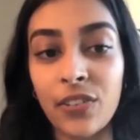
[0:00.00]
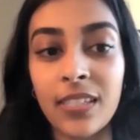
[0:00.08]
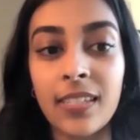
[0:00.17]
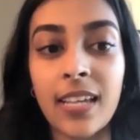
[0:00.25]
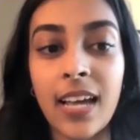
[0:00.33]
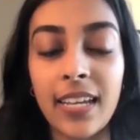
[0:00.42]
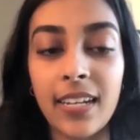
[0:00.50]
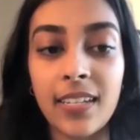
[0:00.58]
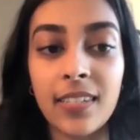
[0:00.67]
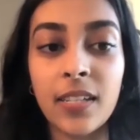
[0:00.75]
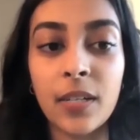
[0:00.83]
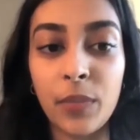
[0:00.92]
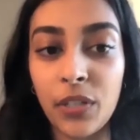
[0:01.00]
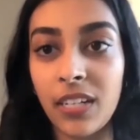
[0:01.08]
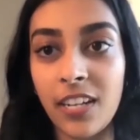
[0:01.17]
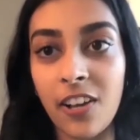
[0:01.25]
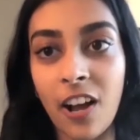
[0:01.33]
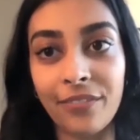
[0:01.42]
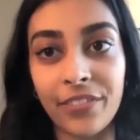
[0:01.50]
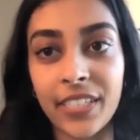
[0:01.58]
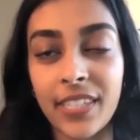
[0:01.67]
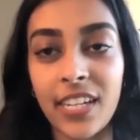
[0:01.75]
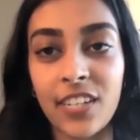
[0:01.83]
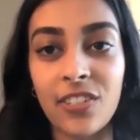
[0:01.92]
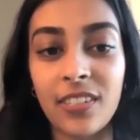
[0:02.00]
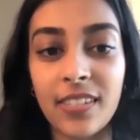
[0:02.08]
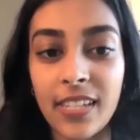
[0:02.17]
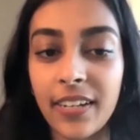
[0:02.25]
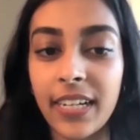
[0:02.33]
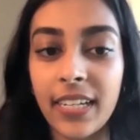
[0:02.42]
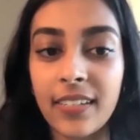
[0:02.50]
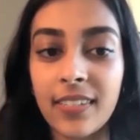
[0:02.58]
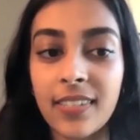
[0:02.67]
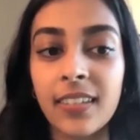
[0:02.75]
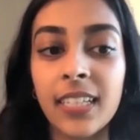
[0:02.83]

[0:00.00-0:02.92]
Society's Community Conversation Series.